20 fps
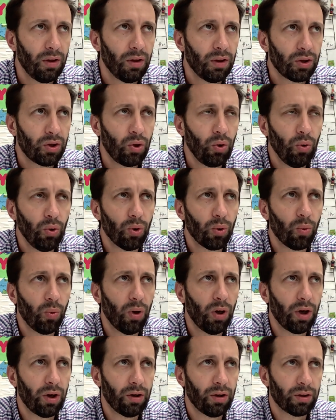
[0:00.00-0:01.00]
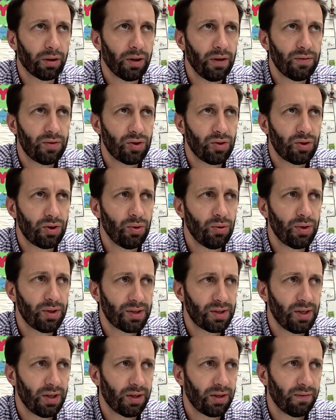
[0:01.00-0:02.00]
Cooler water gives you 2
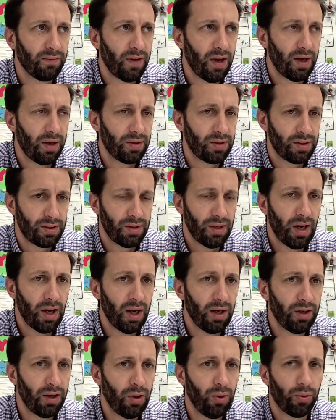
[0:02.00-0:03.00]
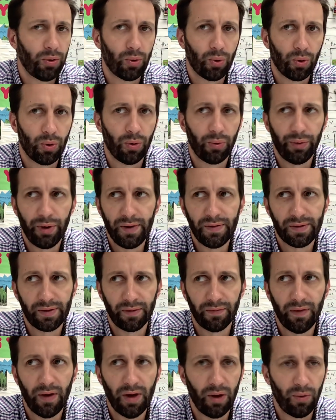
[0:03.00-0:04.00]
distinct advantages. Now, I know coral reefs
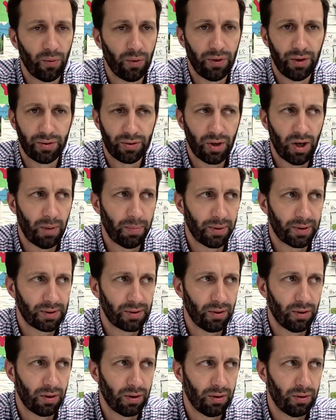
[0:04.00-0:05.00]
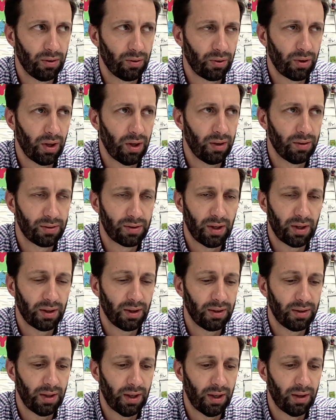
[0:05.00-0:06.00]
are found where the tropics are, okay? So I
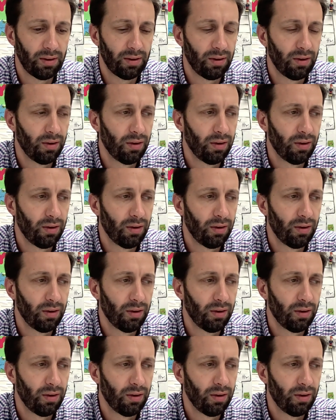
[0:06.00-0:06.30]
get that.